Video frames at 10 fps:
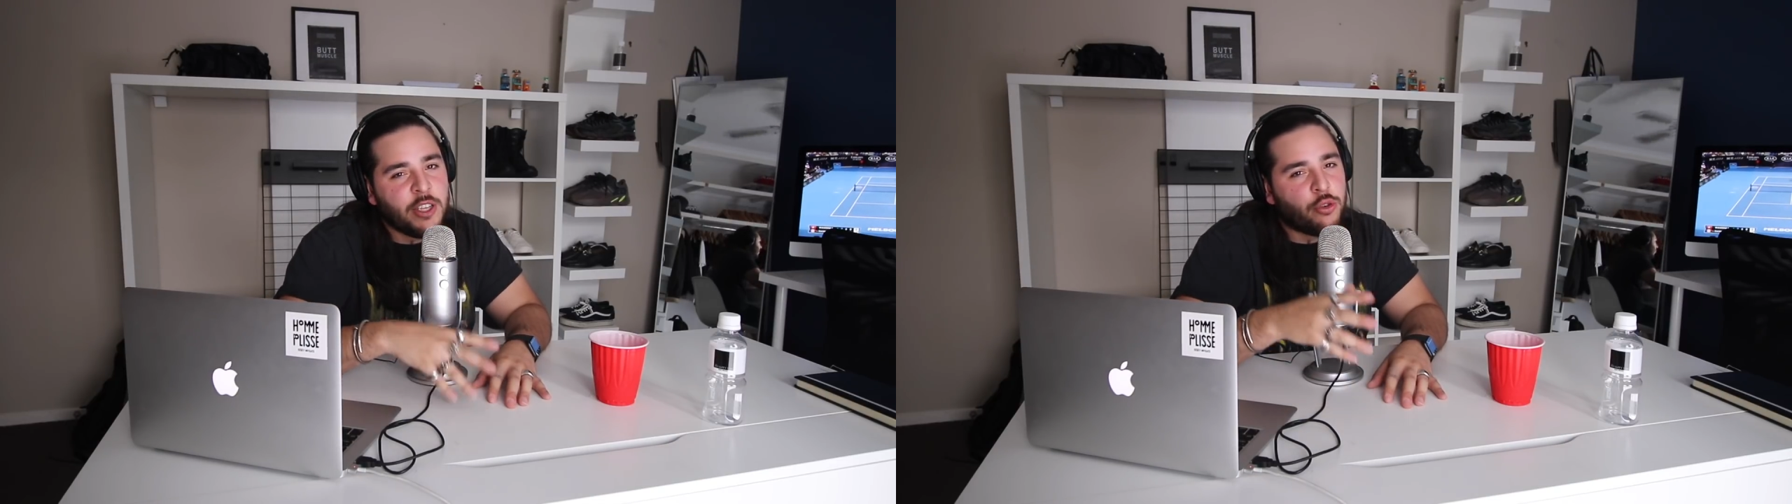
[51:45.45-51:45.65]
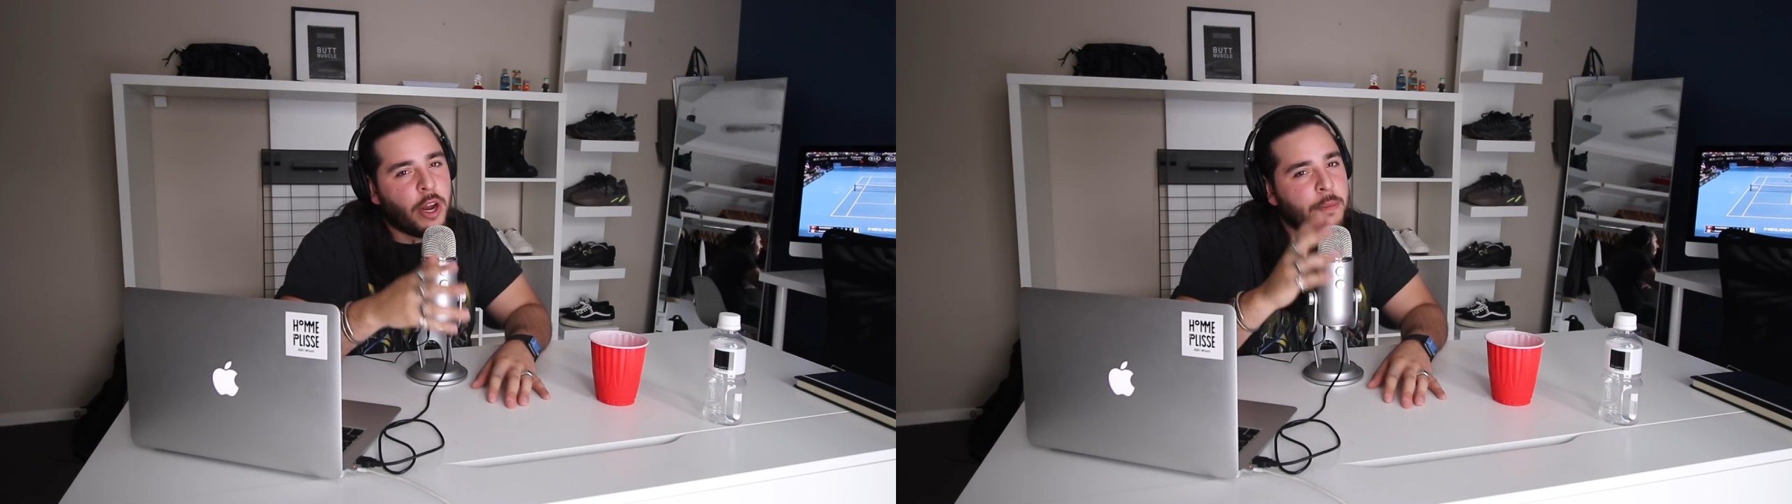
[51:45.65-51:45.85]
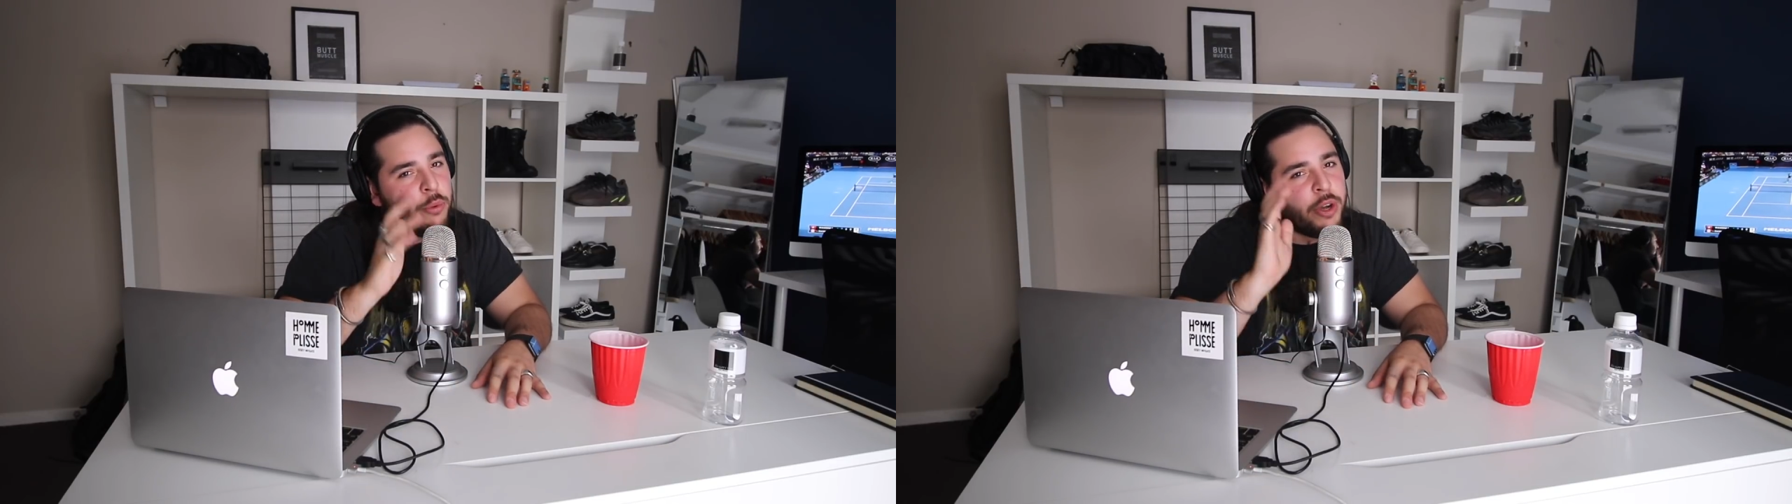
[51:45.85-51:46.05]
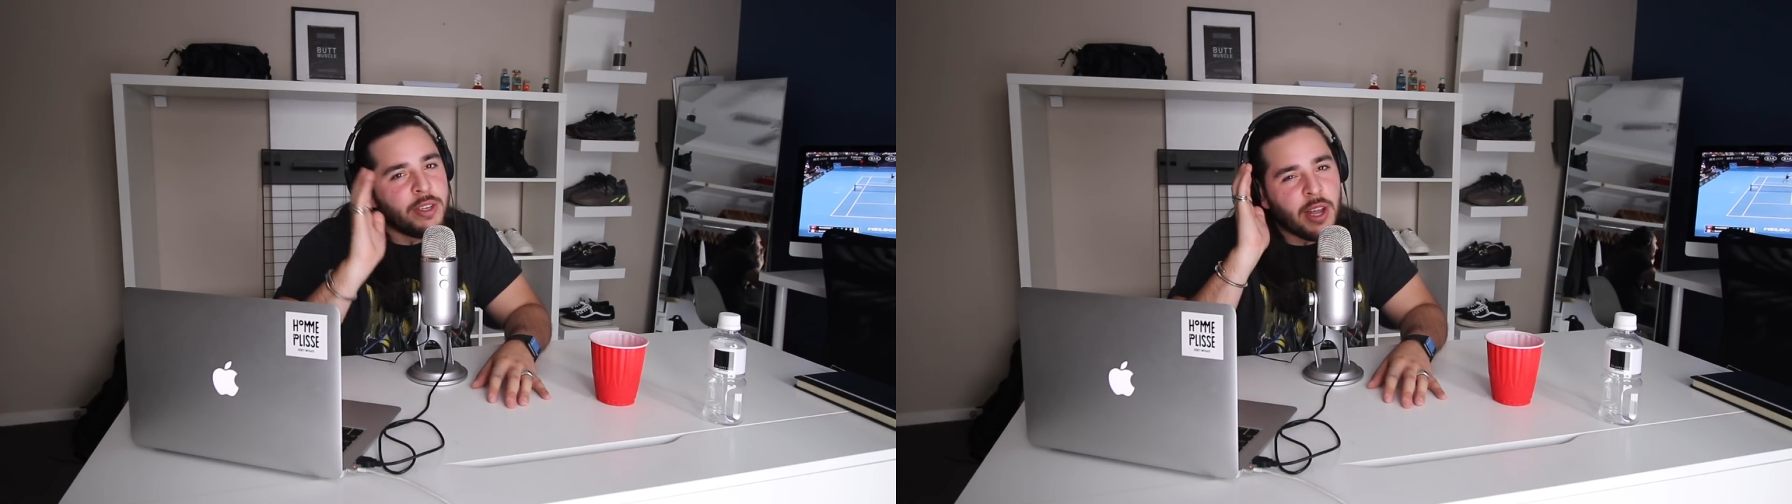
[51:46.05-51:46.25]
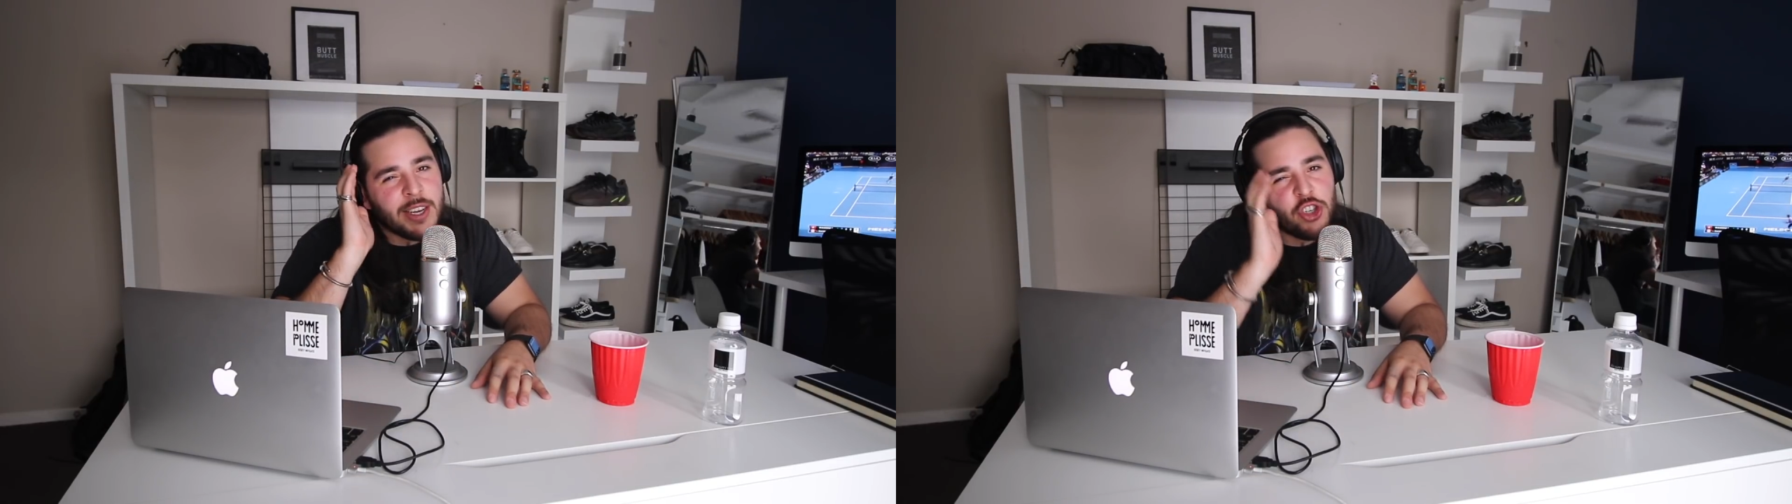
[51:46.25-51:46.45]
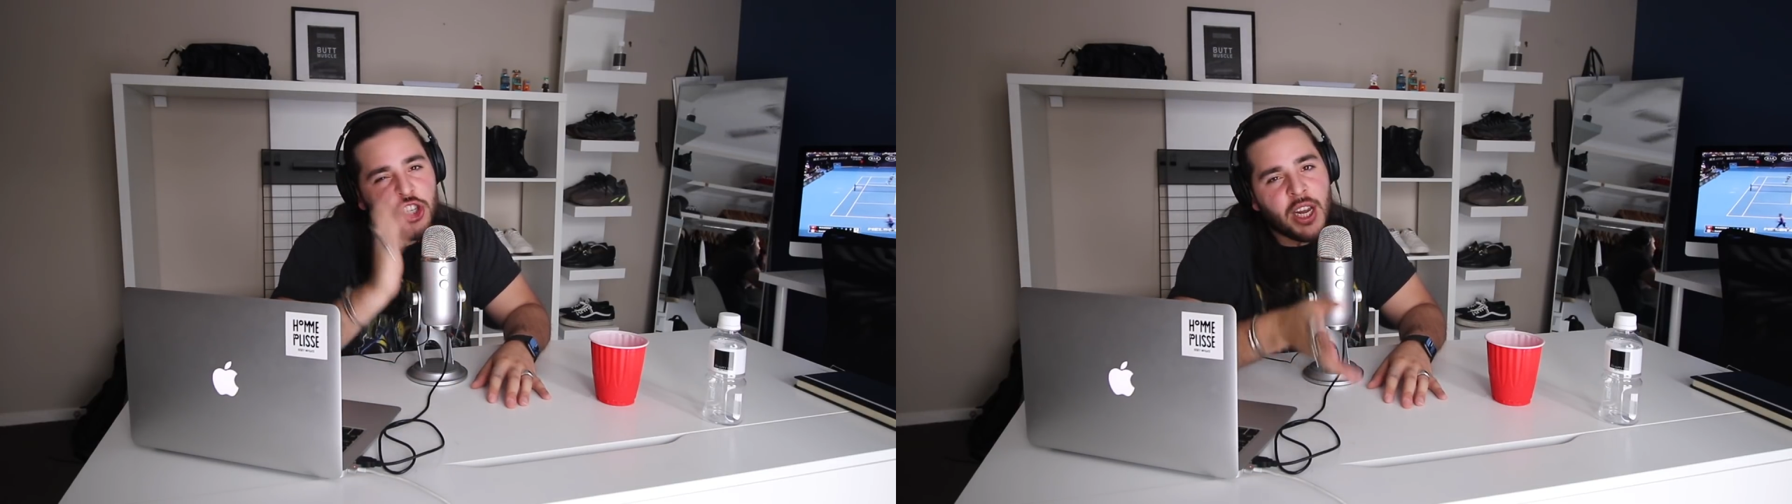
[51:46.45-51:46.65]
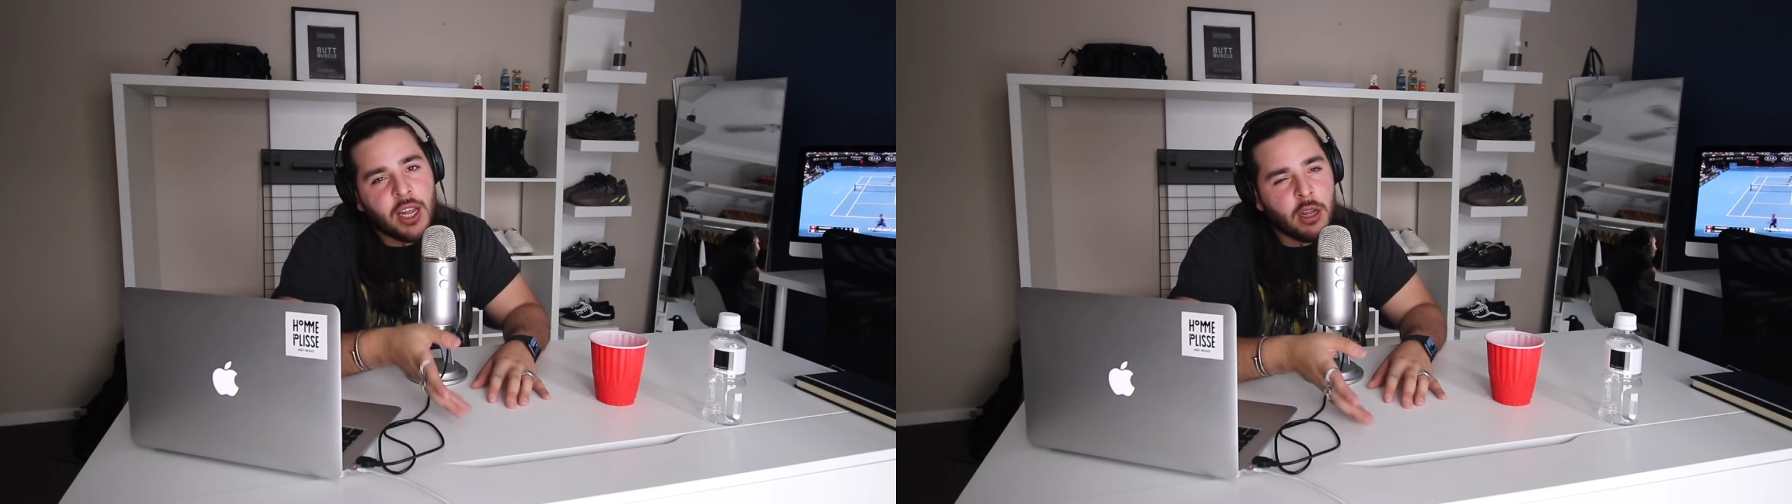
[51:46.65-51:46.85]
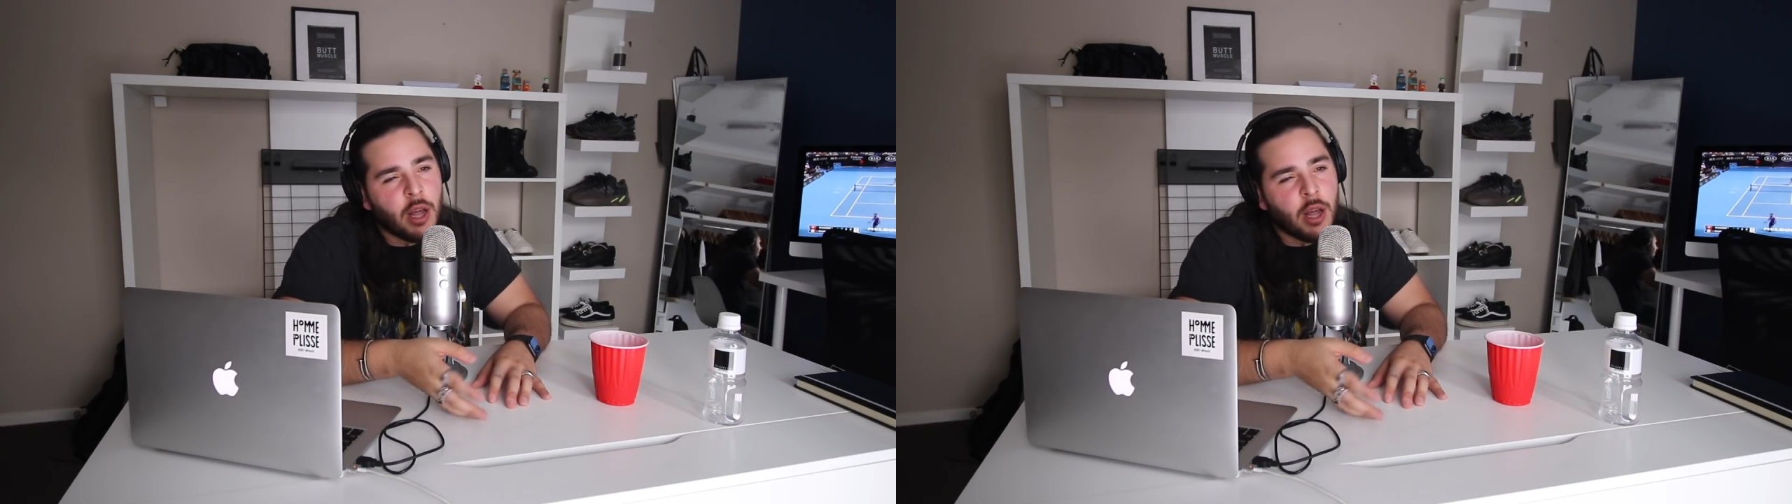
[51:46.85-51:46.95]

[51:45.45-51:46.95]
treat employees like shit.